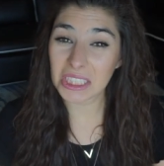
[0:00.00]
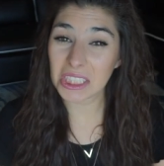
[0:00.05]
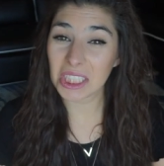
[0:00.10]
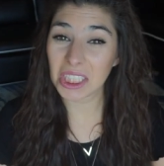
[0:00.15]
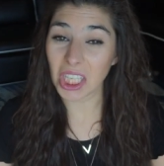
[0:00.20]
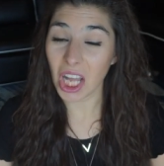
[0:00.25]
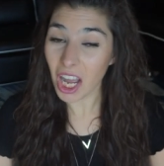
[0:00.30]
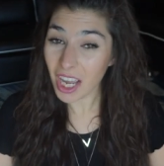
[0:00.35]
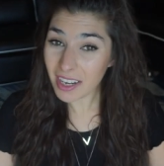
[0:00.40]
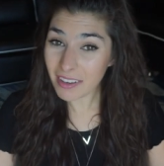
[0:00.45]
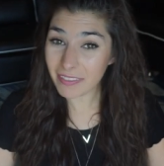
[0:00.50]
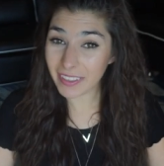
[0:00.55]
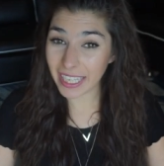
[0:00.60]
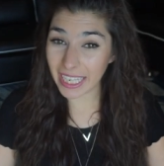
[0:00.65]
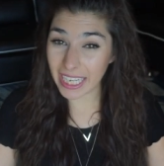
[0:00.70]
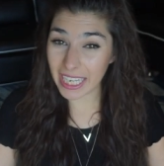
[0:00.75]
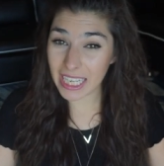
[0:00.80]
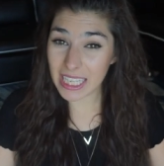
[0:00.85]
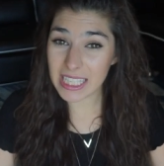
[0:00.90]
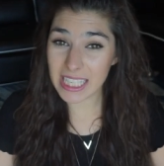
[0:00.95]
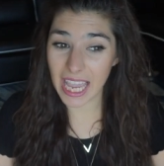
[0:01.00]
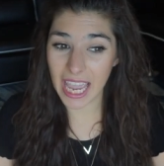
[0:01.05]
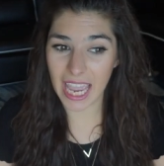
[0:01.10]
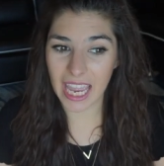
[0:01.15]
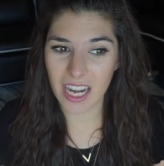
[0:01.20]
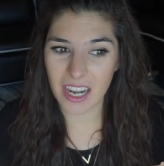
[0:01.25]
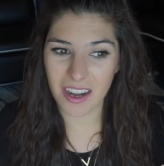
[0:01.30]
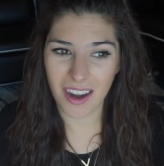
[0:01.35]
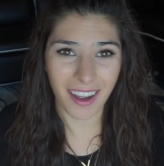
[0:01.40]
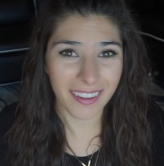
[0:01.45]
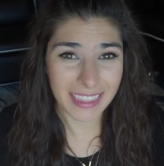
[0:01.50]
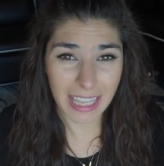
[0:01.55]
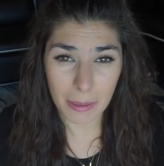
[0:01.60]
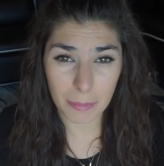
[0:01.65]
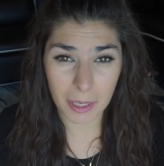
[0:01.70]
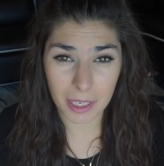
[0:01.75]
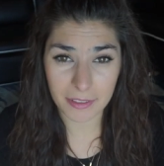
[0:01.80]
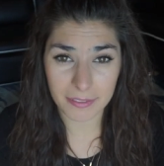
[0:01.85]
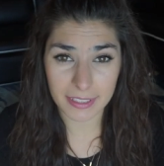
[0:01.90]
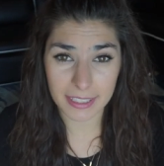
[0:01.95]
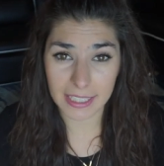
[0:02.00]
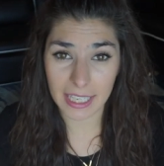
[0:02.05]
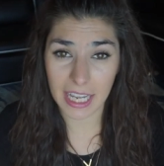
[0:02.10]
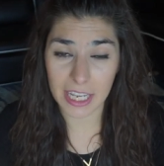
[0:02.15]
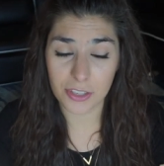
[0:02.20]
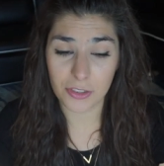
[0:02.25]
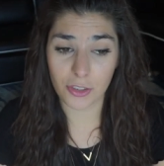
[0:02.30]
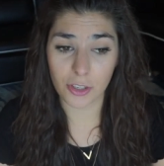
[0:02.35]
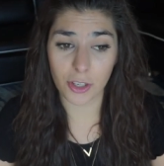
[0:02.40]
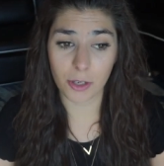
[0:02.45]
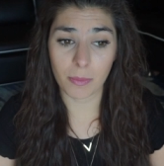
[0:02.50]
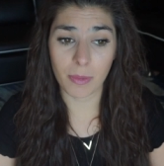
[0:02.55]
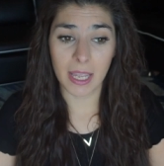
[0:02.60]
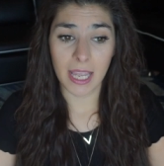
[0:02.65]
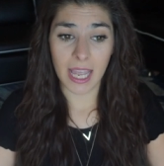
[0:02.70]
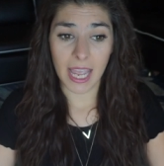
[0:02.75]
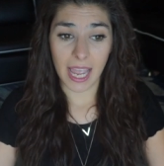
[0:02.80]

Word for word: lot of kids and not that big of a classroom,